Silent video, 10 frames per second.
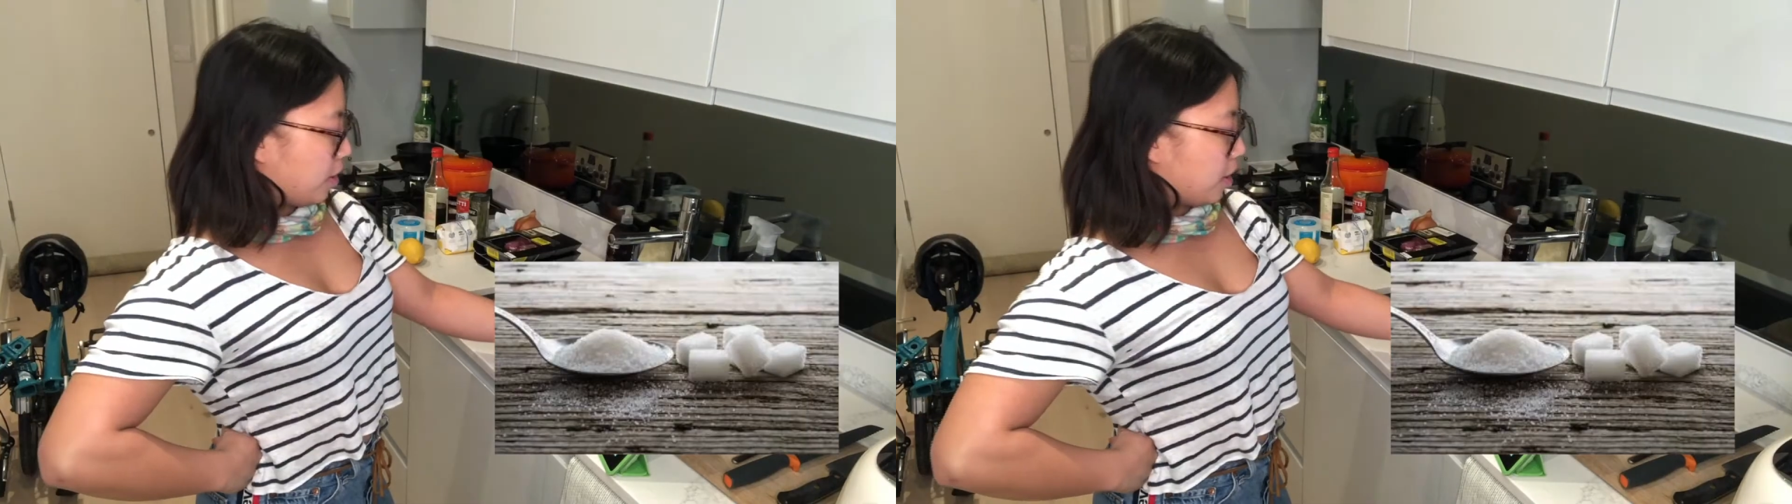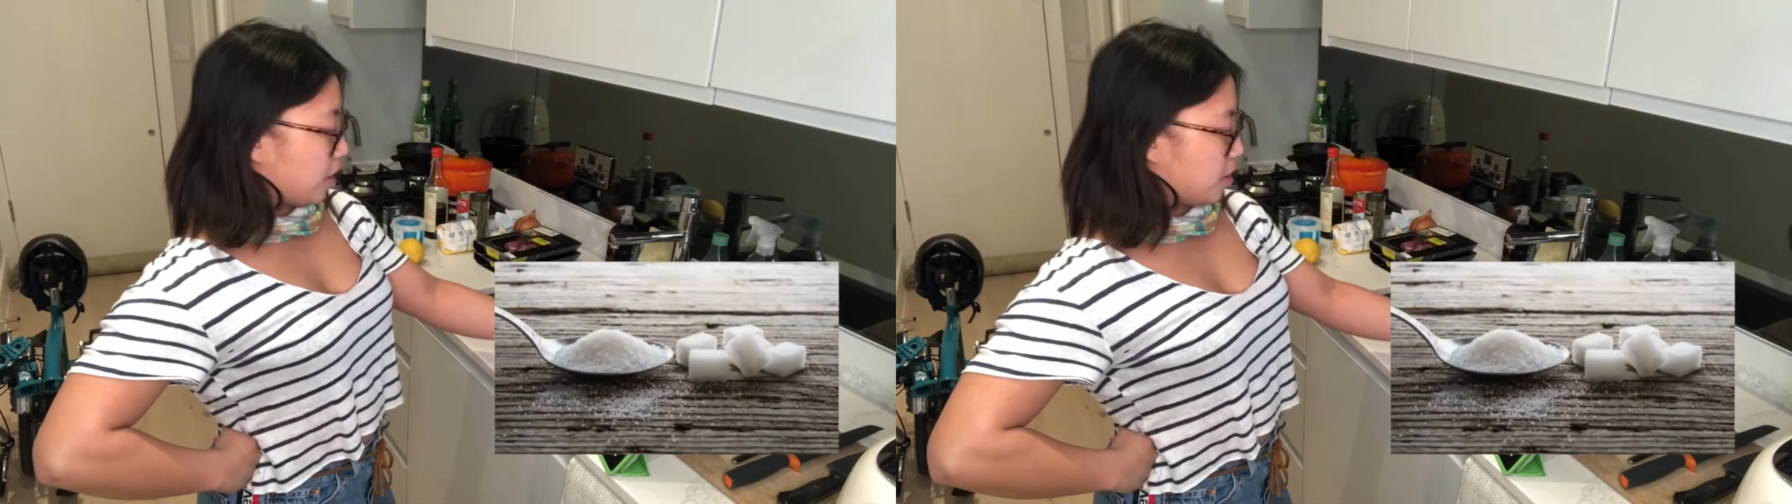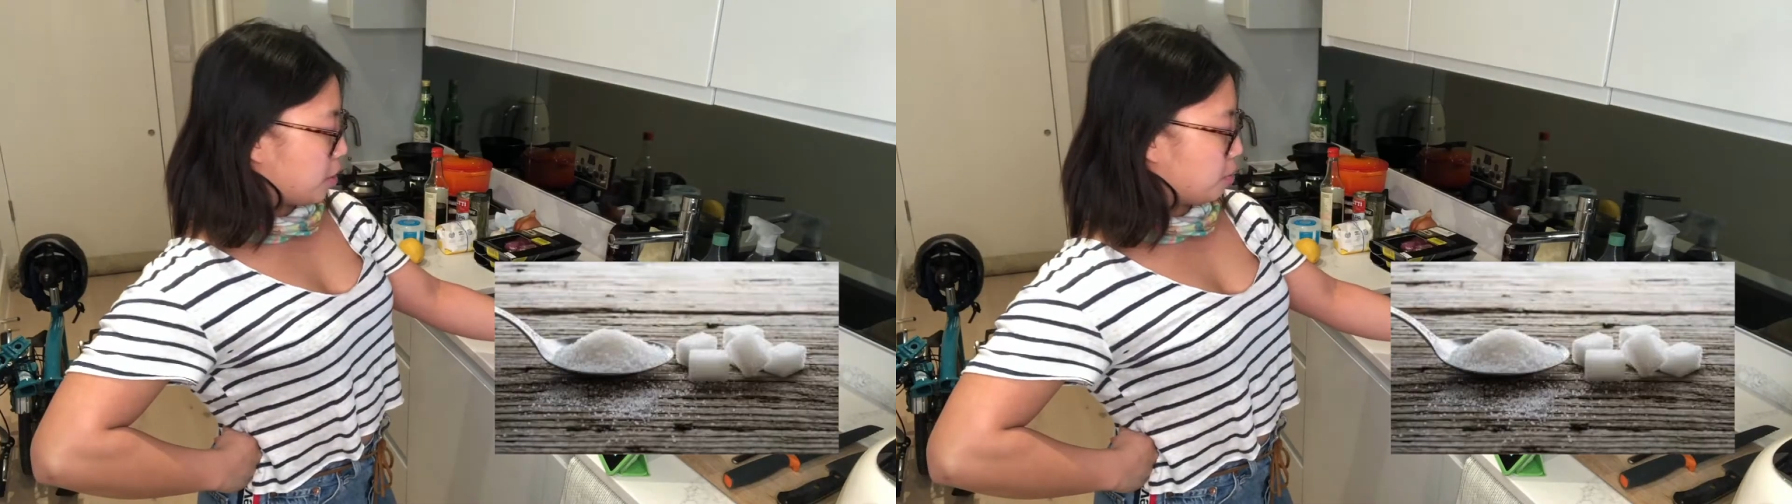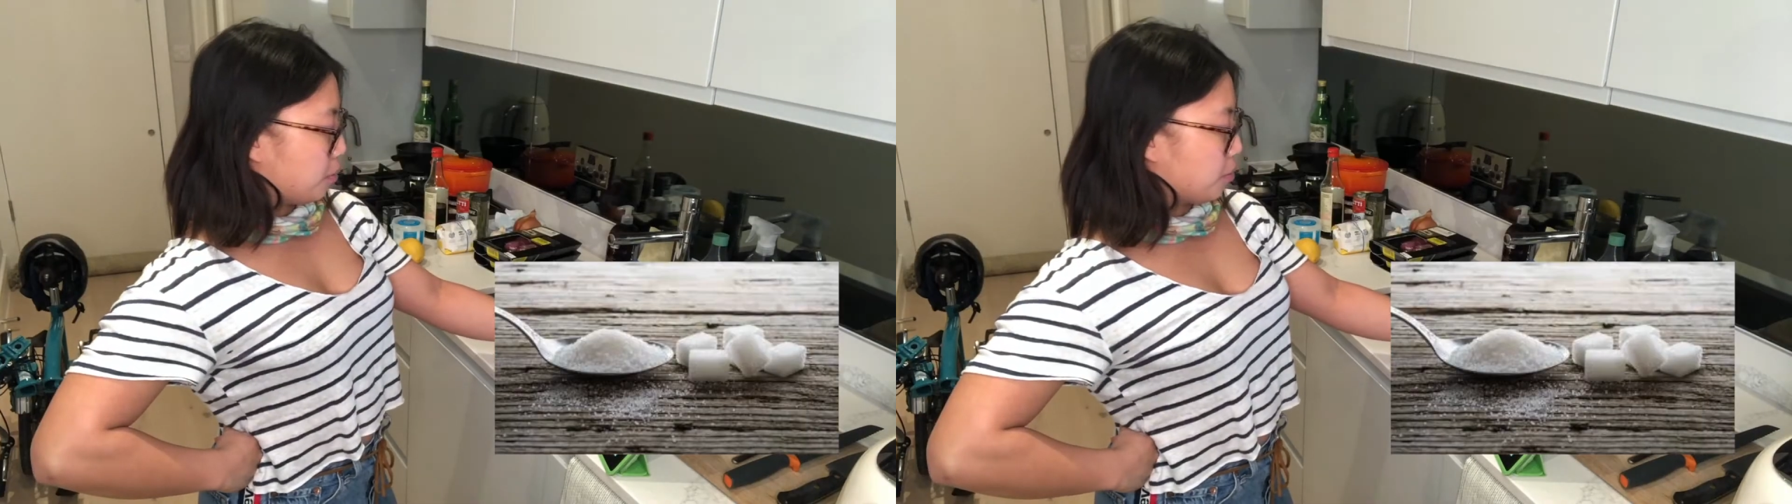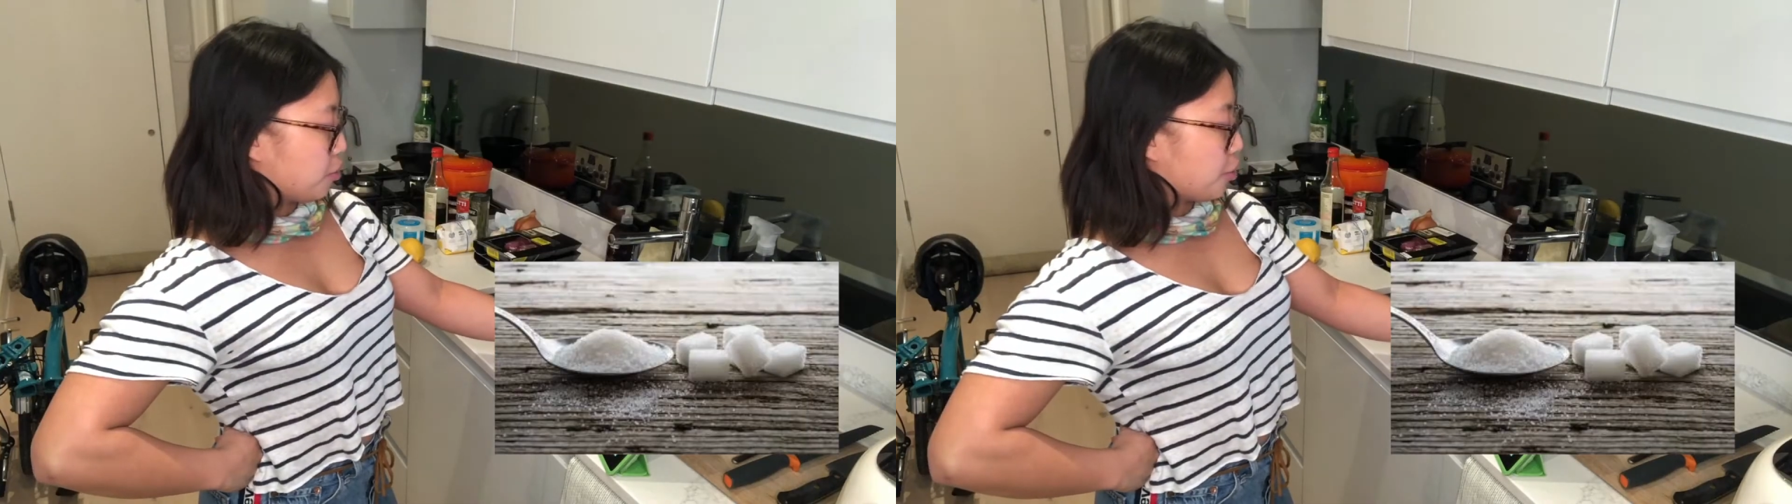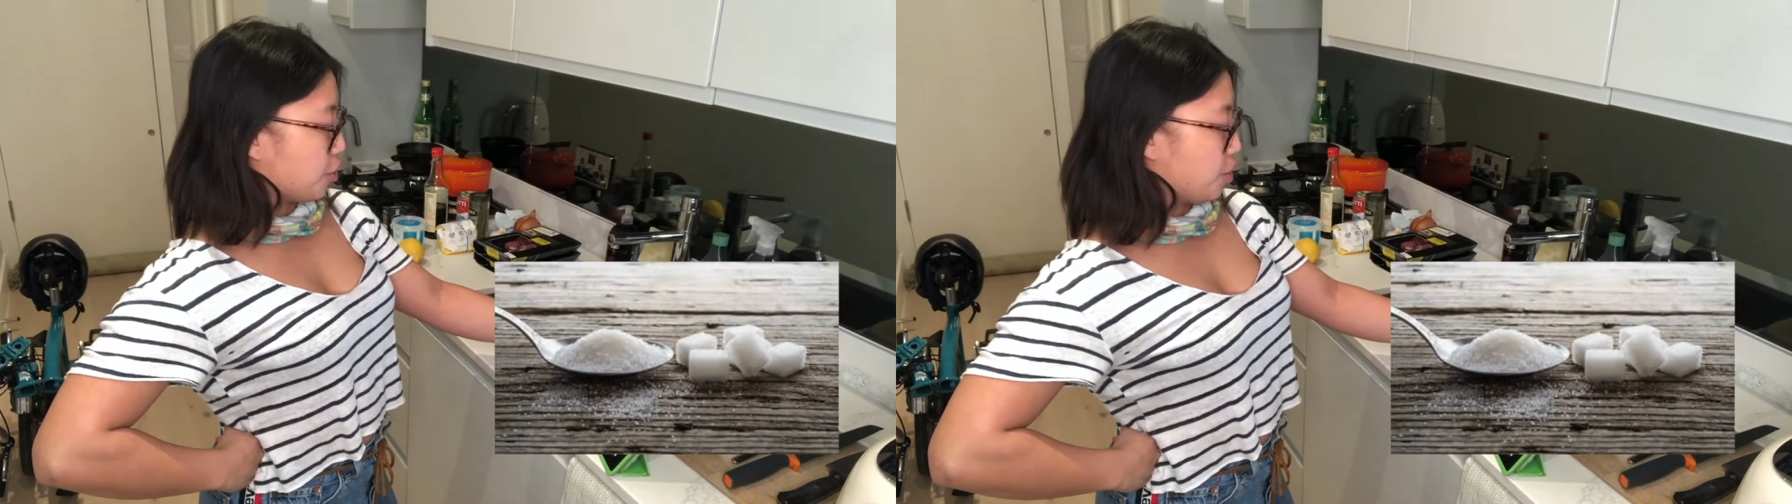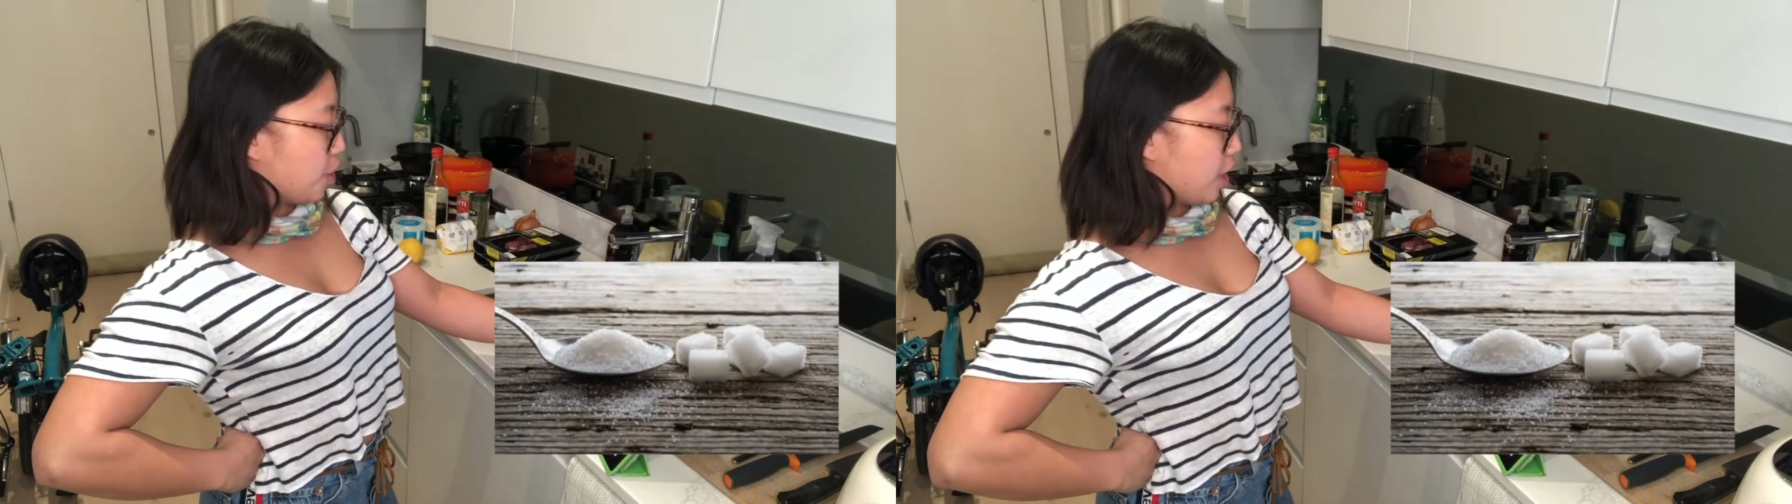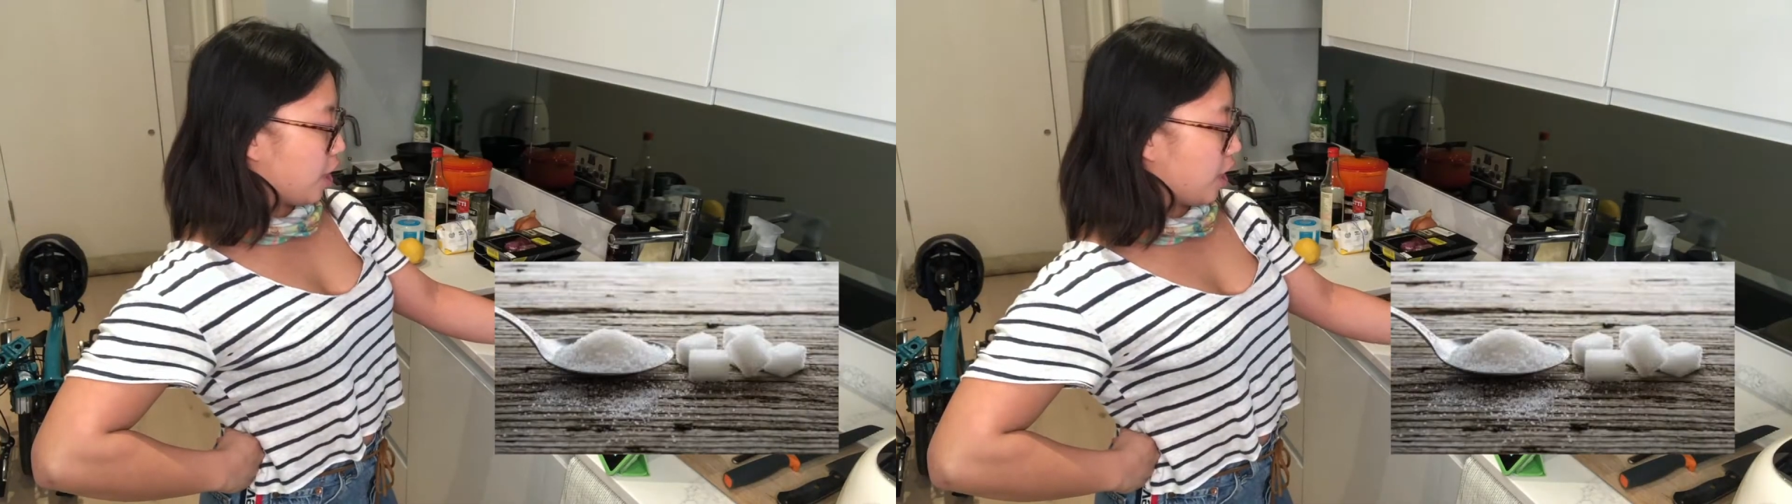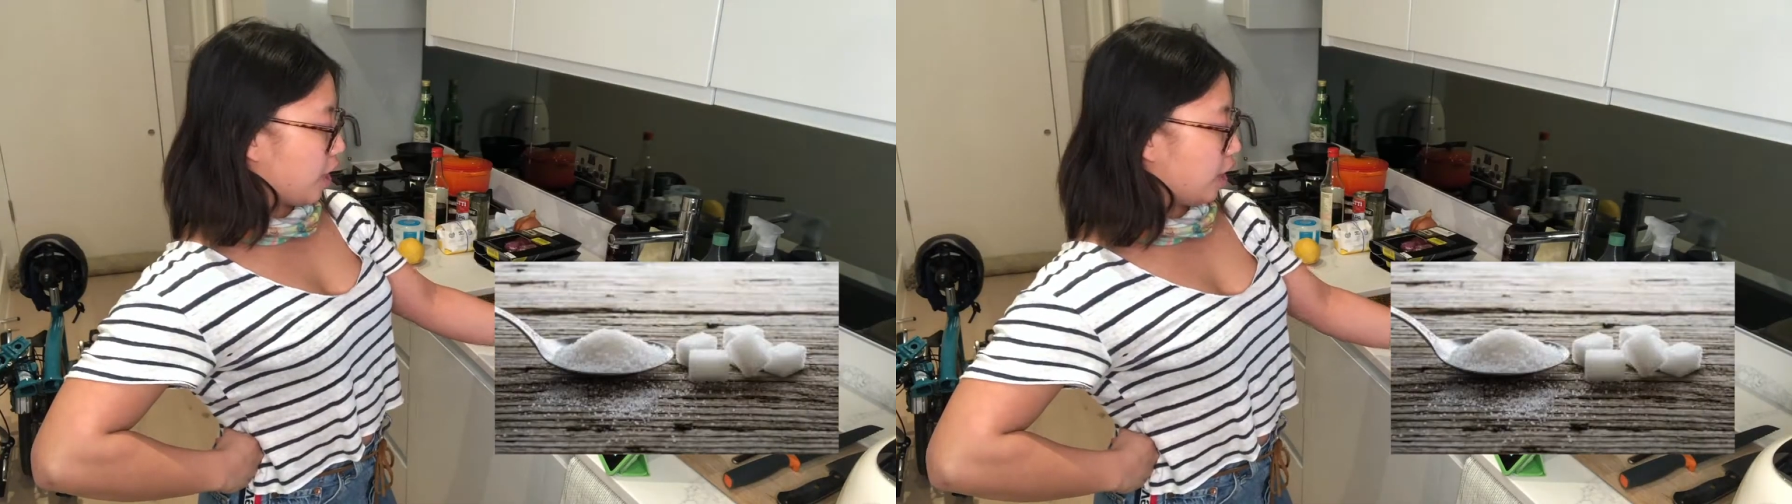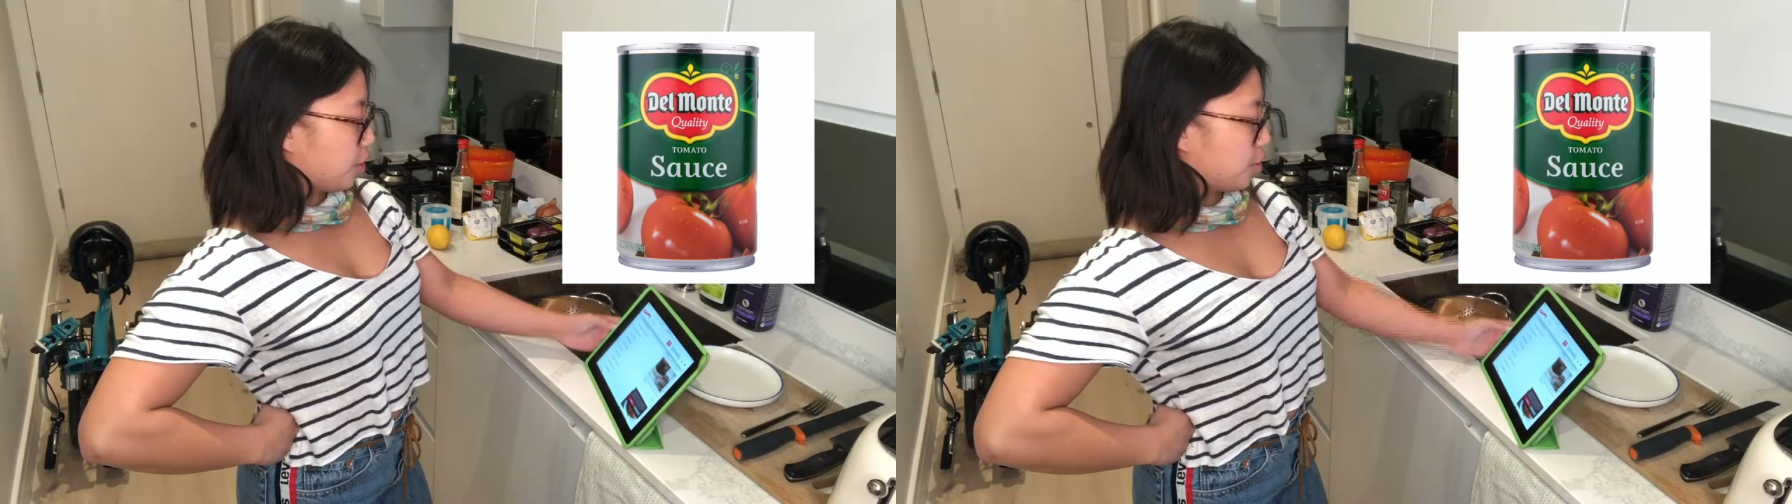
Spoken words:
teaspoon sugar.